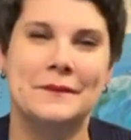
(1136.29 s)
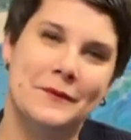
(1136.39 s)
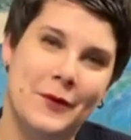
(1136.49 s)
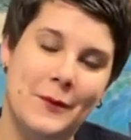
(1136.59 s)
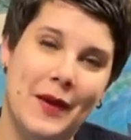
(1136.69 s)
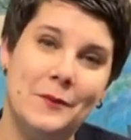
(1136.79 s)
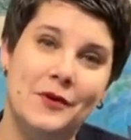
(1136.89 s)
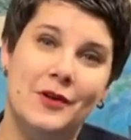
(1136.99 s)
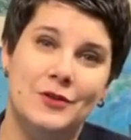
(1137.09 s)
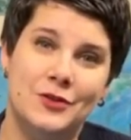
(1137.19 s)
Remember
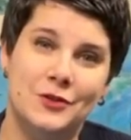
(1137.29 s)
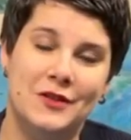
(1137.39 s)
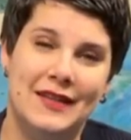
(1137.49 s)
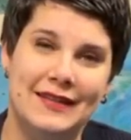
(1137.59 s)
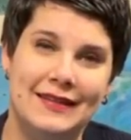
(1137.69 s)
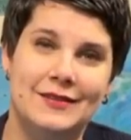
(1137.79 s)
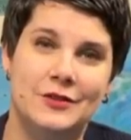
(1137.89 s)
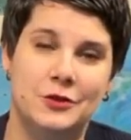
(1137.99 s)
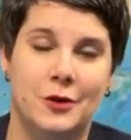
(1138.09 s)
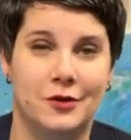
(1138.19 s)
to tune in
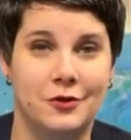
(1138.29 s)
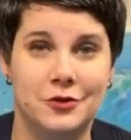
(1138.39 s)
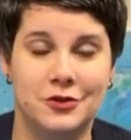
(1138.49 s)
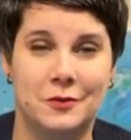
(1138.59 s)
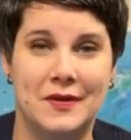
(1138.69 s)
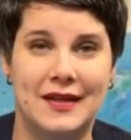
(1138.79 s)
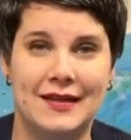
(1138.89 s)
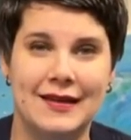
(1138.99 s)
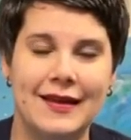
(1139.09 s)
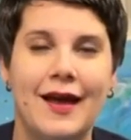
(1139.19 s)
to our social
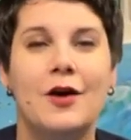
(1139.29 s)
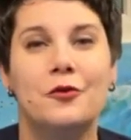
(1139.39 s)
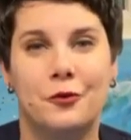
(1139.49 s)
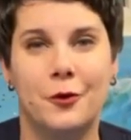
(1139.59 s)
media for